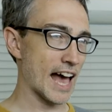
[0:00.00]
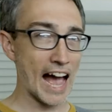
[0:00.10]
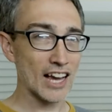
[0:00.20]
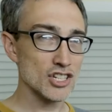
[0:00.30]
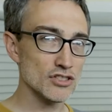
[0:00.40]

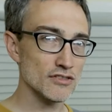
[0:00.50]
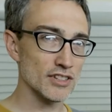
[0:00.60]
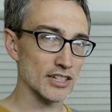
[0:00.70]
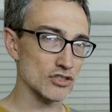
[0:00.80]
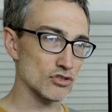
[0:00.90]
action,
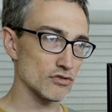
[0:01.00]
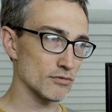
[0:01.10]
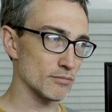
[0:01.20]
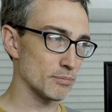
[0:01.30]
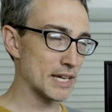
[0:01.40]
like
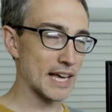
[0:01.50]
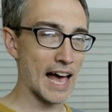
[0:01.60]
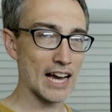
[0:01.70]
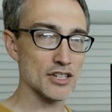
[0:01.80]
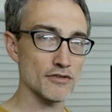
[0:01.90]
big
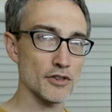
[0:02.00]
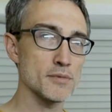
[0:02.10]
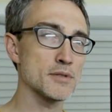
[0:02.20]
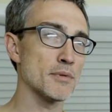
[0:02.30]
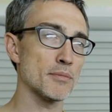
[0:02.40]
action
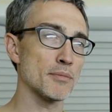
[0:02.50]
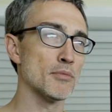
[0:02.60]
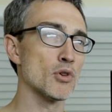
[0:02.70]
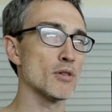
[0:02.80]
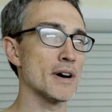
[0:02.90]
verbs, but
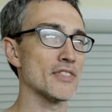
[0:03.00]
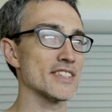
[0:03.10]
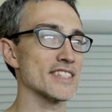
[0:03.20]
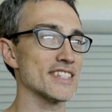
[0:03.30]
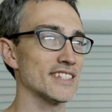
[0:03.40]
more about the
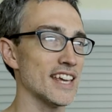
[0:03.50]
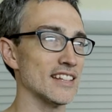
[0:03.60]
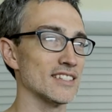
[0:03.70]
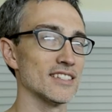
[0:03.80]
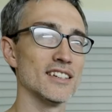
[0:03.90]

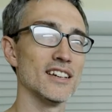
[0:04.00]
state